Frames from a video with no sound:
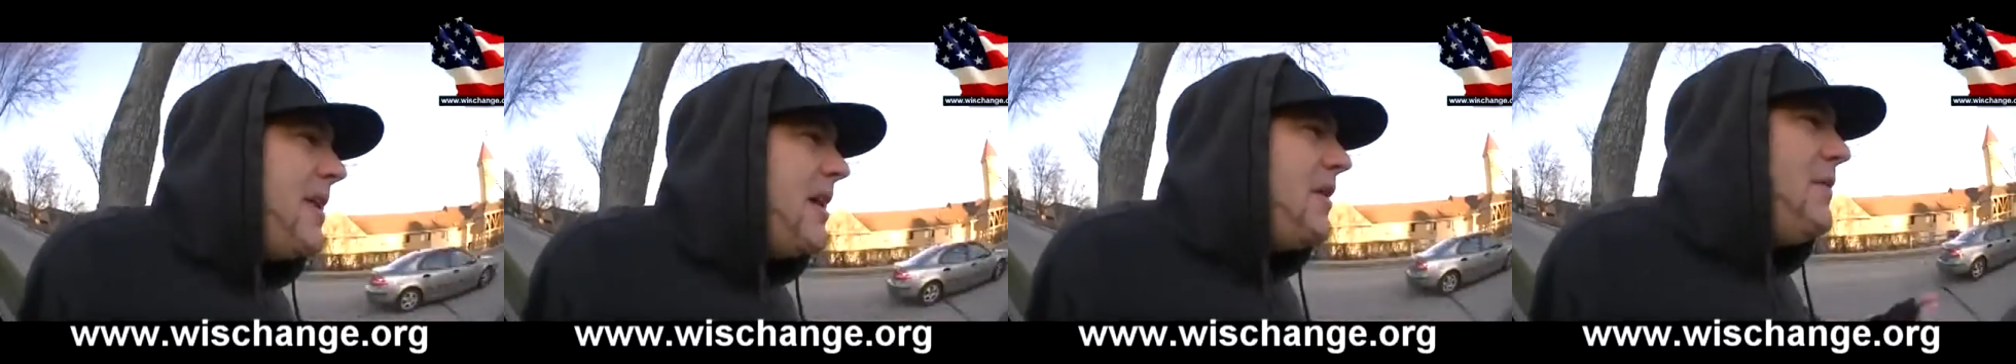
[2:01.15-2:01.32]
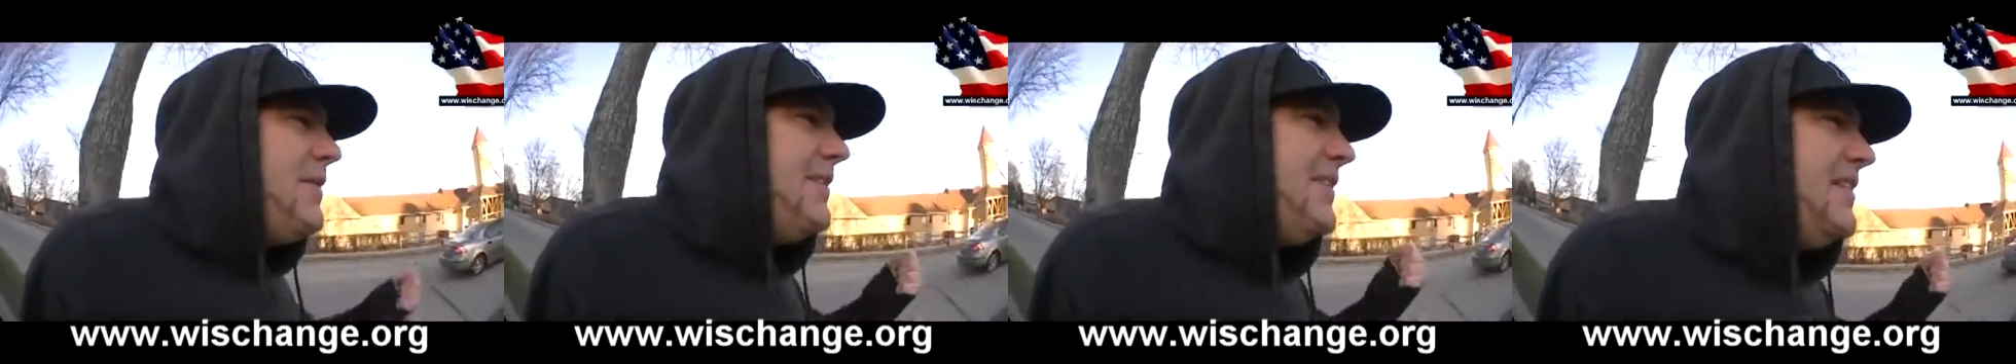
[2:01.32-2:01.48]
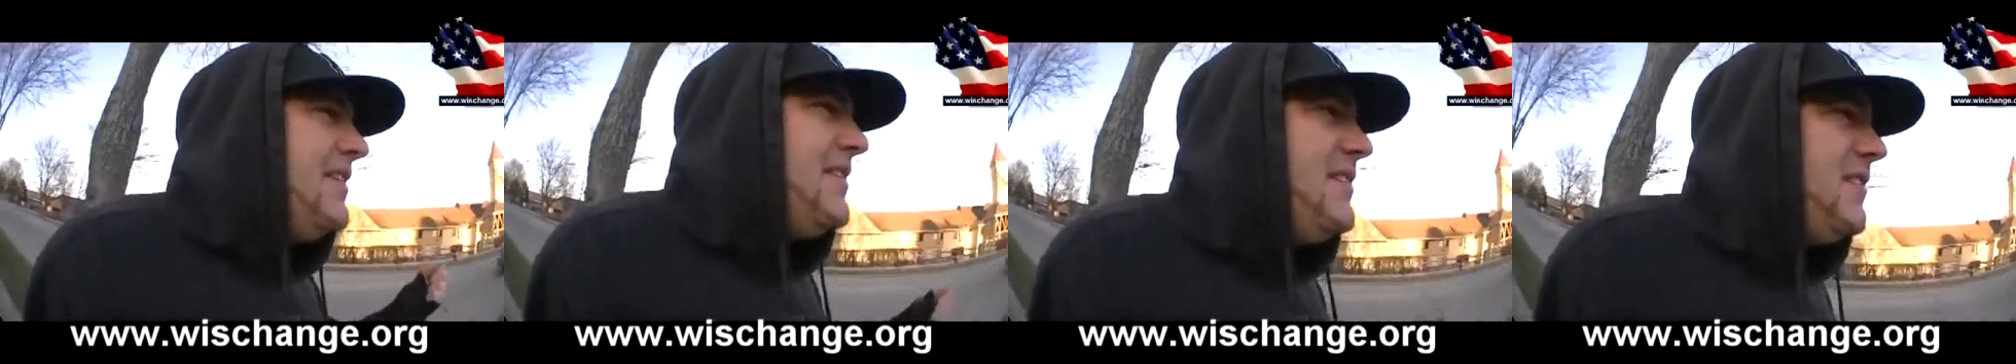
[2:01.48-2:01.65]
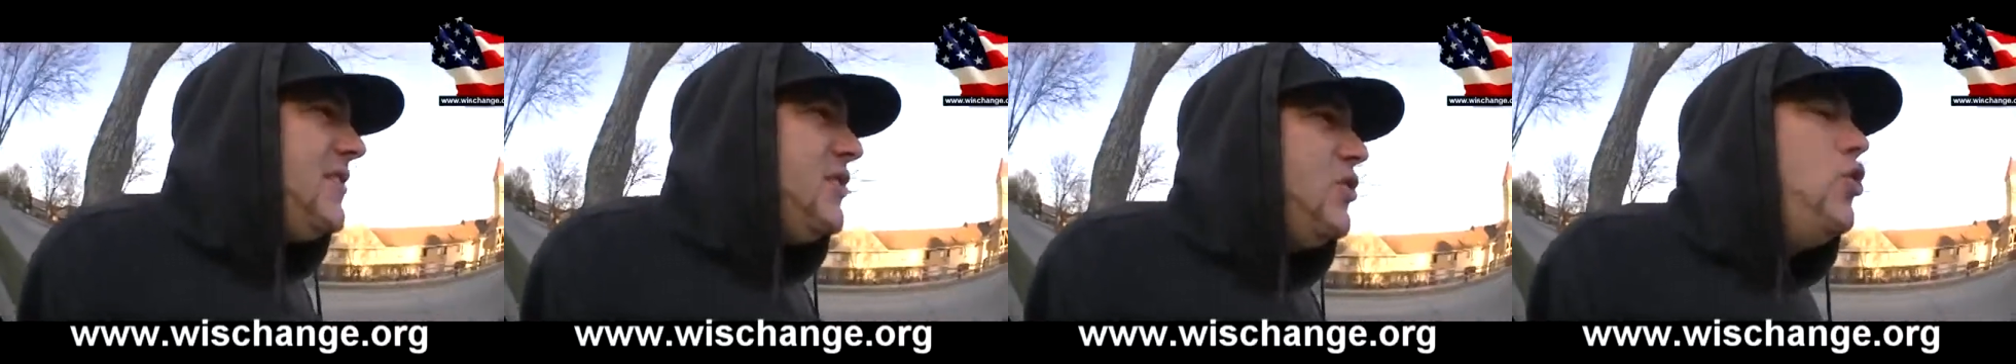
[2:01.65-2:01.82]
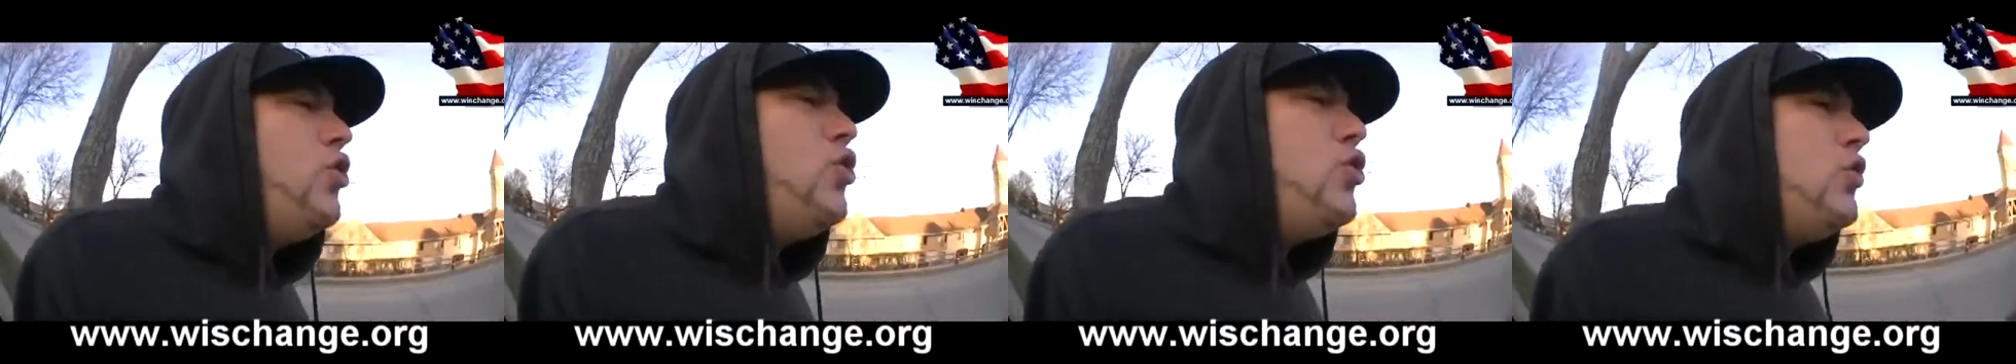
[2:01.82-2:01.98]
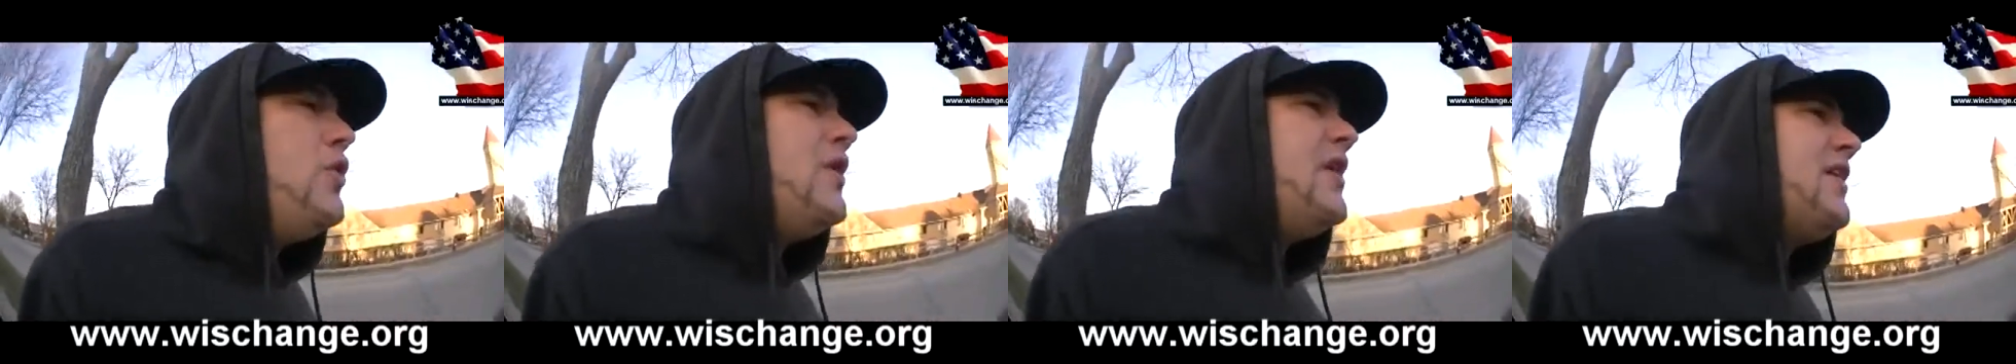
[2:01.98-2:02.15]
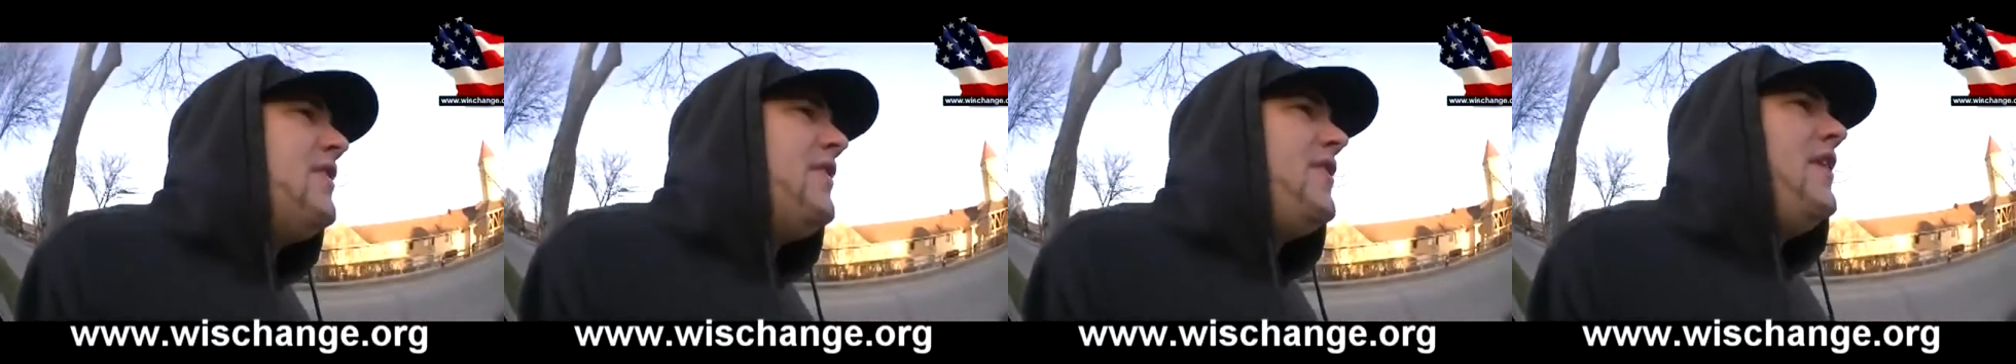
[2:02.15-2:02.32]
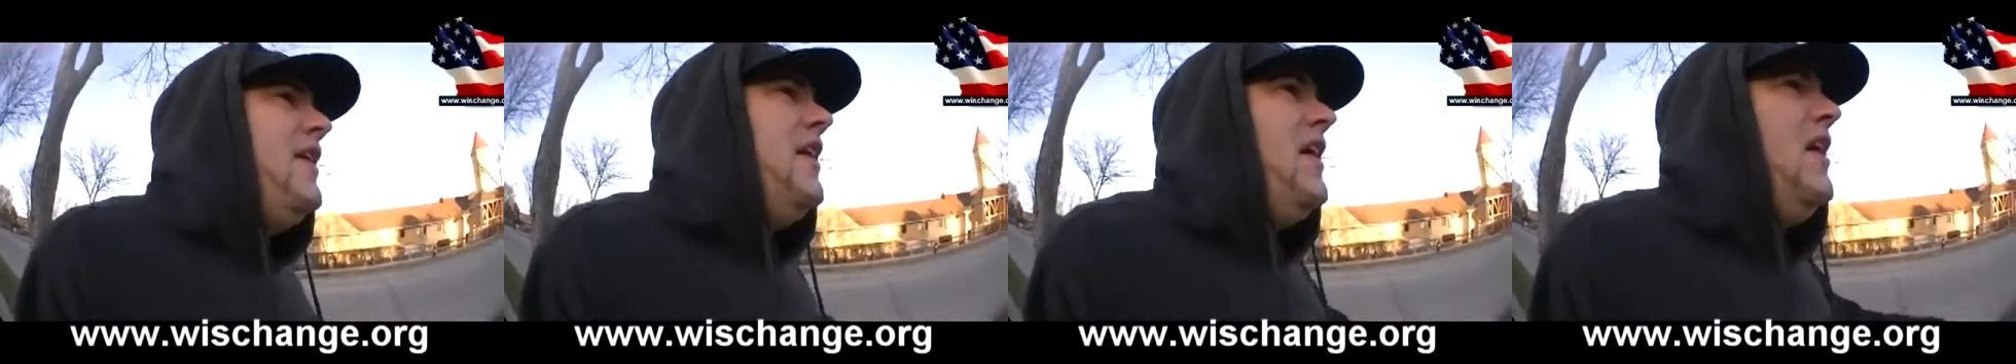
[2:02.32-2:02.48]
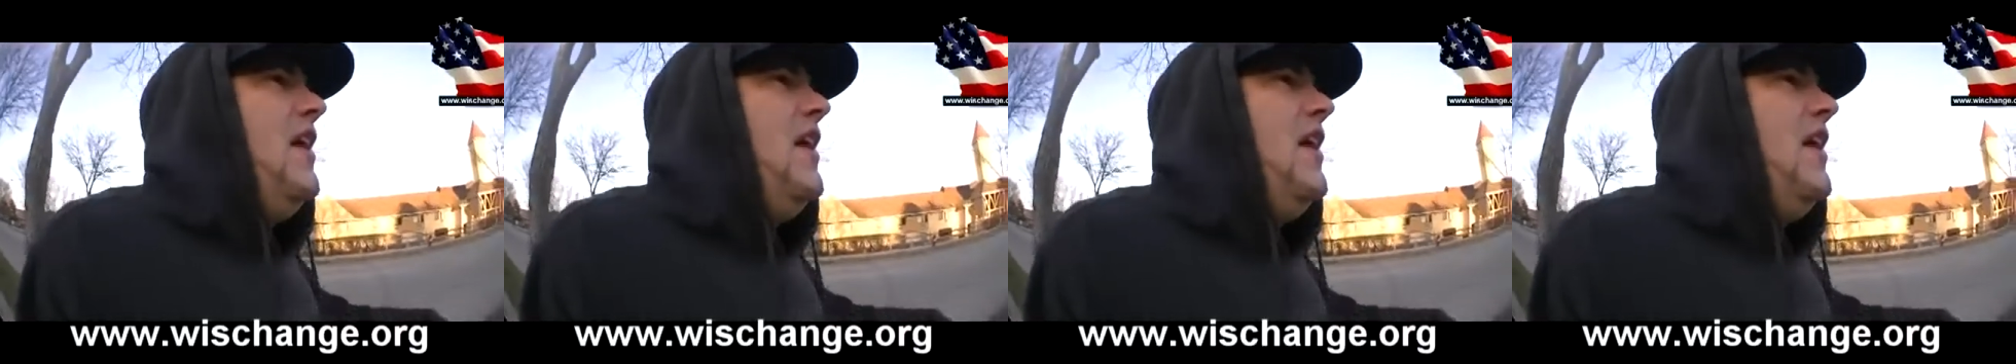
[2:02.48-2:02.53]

I went to school with